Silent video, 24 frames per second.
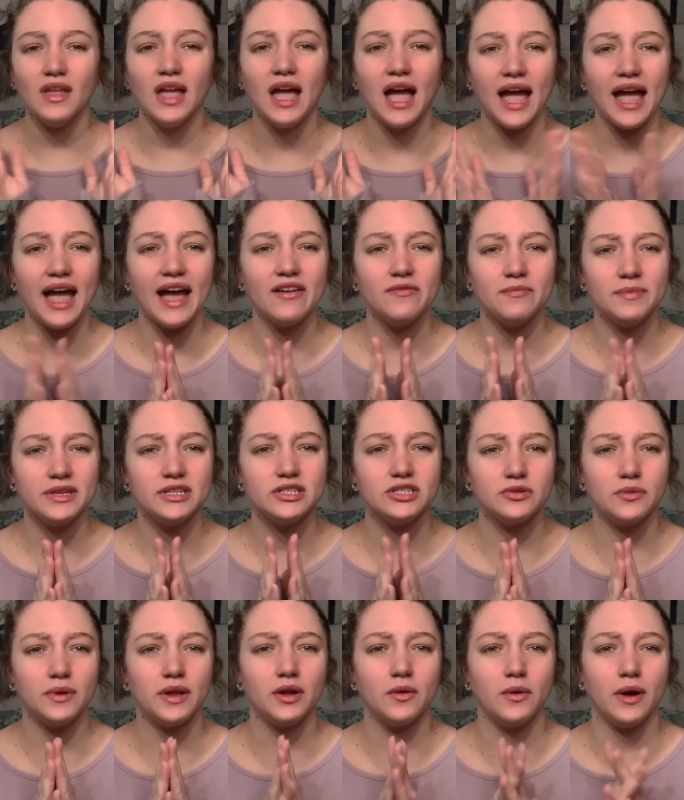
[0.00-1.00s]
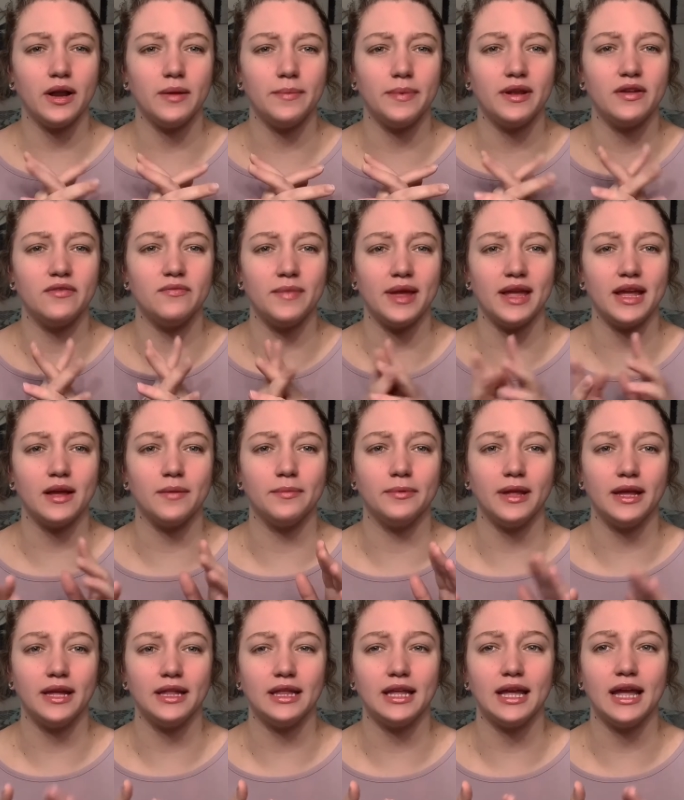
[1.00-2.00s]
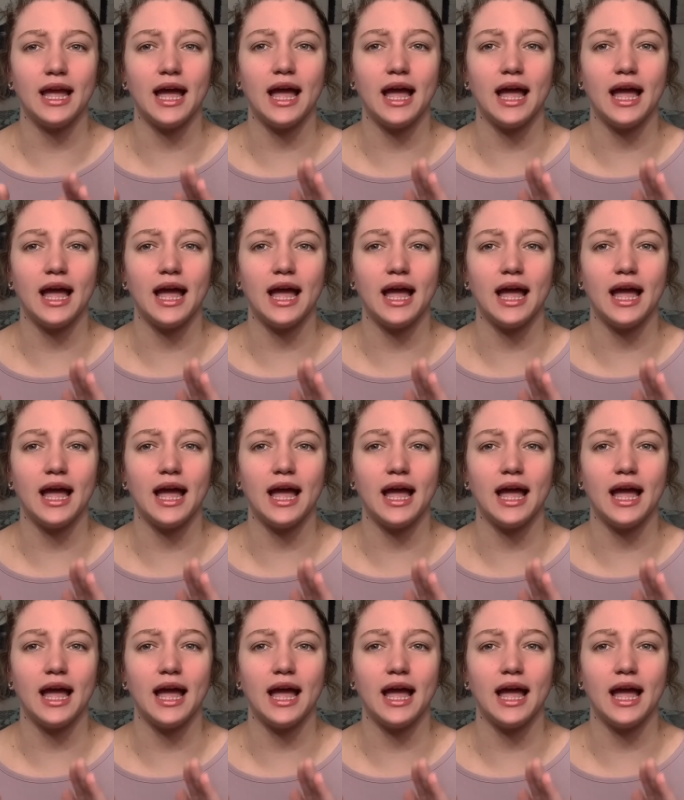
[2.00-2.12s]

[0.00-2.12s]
have been doing quite a bit of makeup lately.